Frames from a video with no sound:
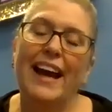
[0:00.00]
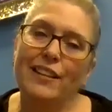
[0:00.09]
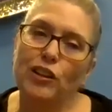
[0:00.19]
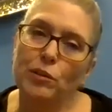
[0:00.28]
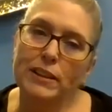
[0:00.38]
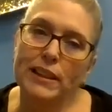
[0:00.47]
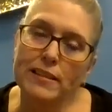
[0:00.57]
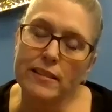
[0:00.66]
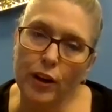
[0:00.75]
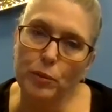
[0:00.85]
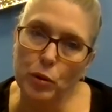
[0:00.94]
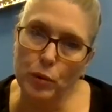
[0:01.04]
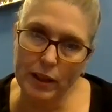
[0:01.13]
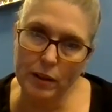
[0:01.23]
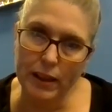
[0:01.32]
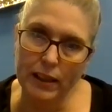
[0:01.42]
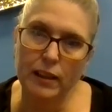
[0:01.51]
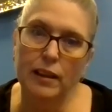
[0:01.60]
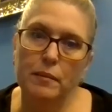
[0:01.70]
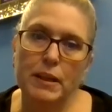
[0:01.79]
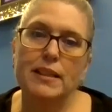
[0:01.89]
And you know what, that's going to help you anyway,
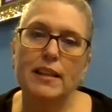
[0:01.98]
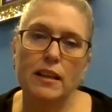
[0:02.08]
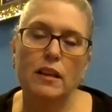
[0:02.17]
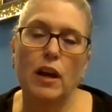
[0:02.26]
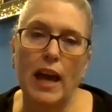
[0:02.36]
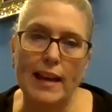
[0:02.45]
because then